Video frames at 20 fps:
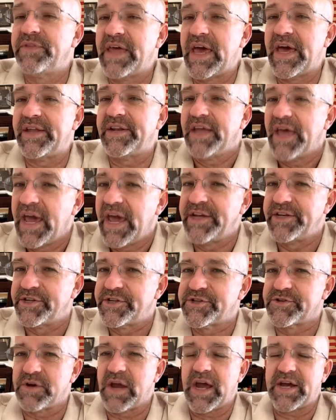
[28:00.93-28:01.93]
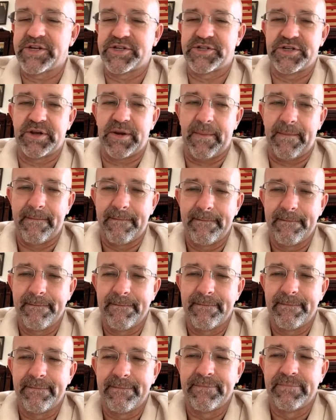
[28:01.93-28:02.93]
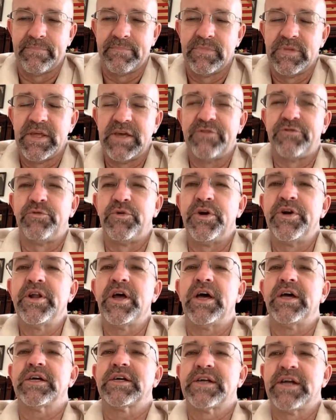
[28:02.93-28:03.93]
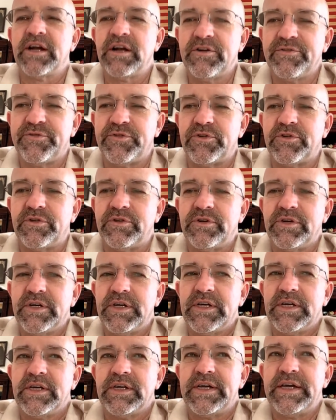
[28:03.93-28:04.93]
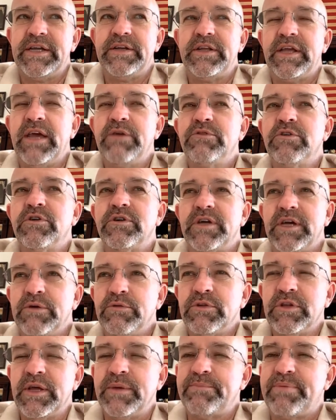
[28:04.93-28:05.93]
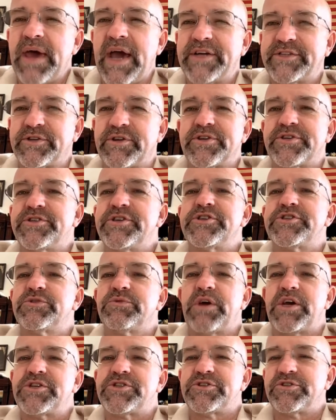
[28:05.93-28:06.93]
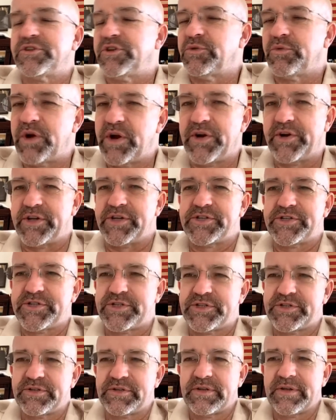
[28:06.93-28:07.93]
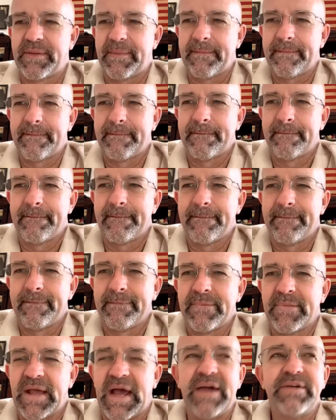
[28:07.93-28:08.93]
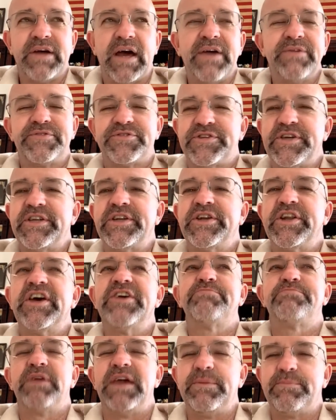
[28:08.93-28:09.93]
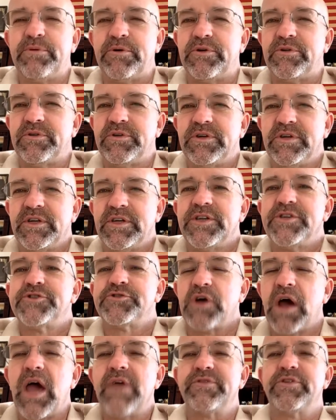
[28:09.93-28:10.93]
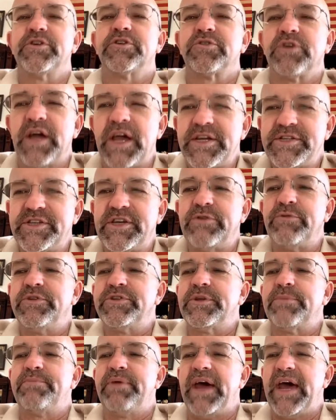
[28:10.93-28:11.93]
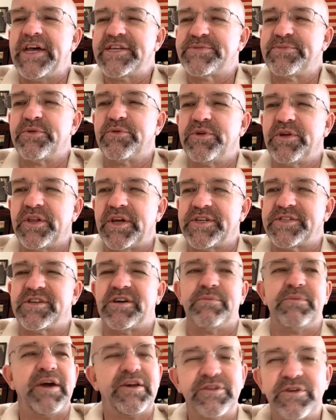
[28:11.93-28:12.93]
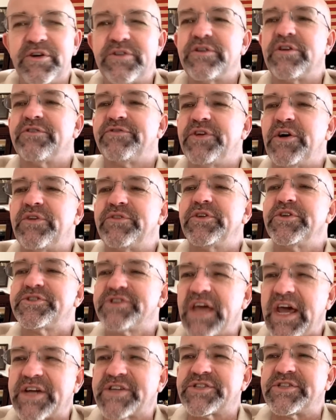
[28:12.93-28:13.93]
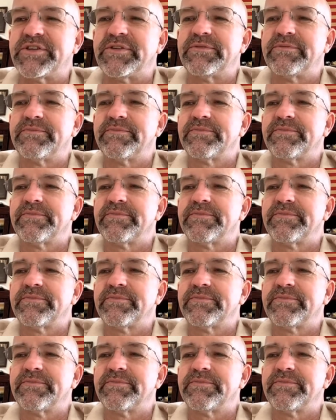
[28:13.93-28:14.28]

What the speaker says: than a distraction. If we're not careful, it will impact our situational awareness. I've seen enough people driving crazy and went to pass them and realized, oh man, they're on their phone, they're texting